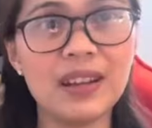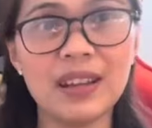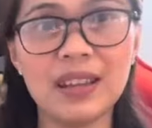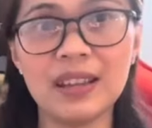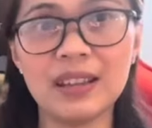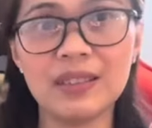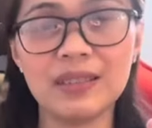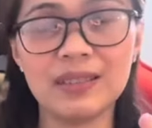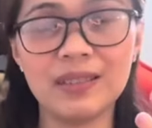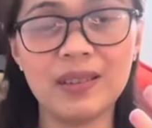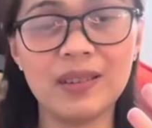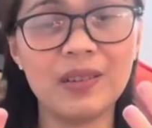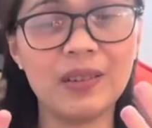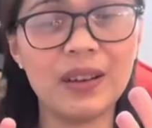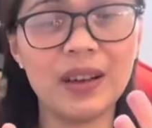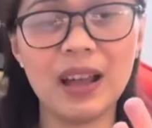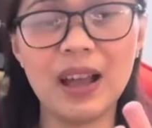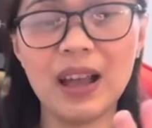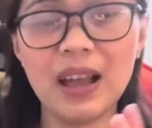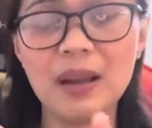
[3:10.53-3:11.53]
and so
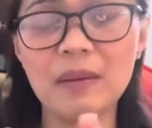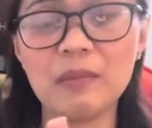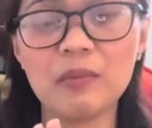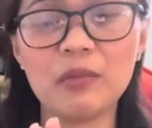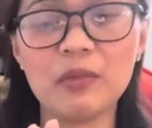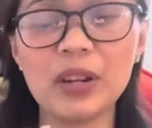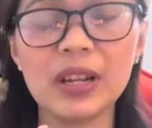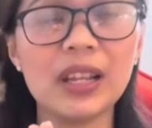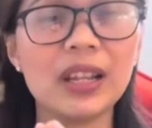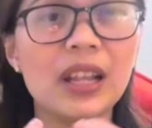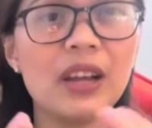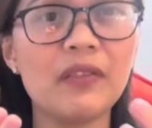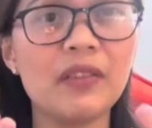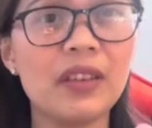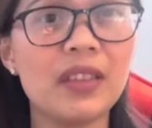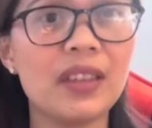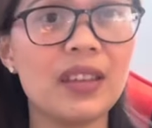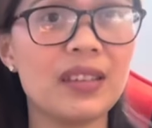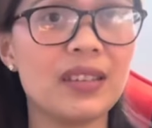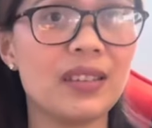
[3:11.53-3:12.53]
I'm really
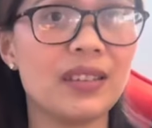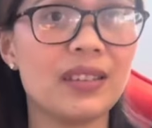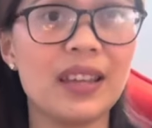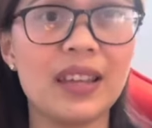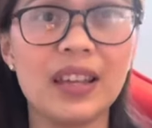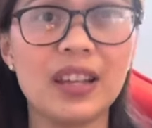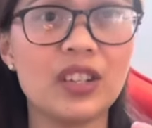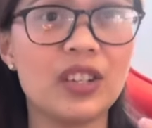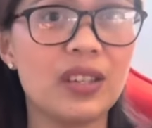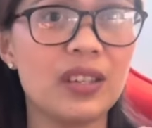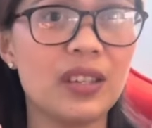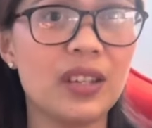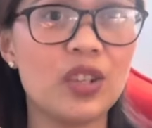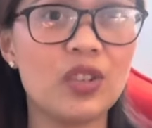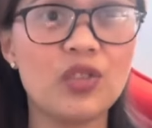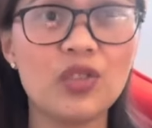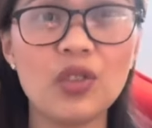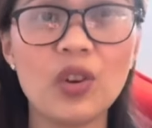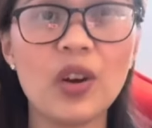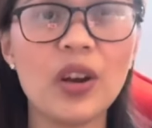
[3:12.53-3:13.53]
loving this because I can just
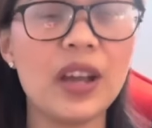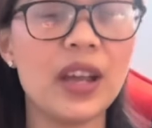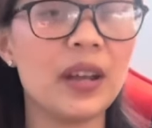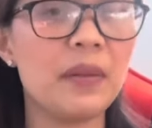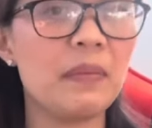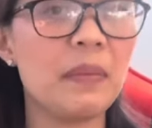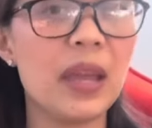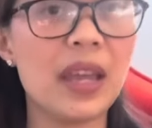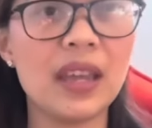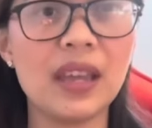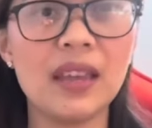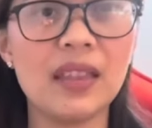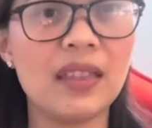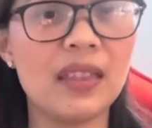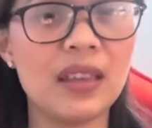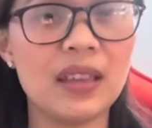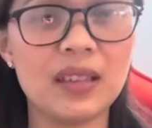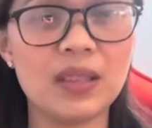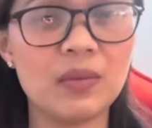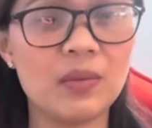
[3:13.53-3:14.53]
enjoy and making
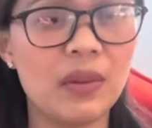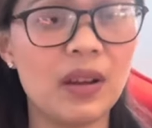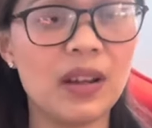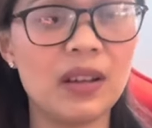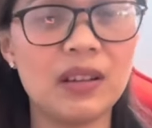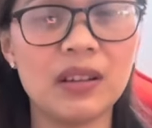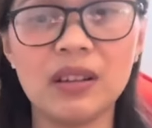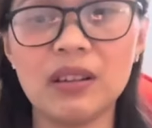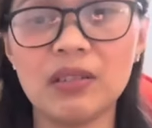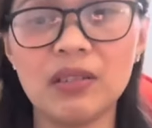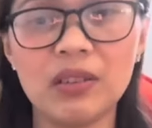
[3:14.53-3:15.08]
this one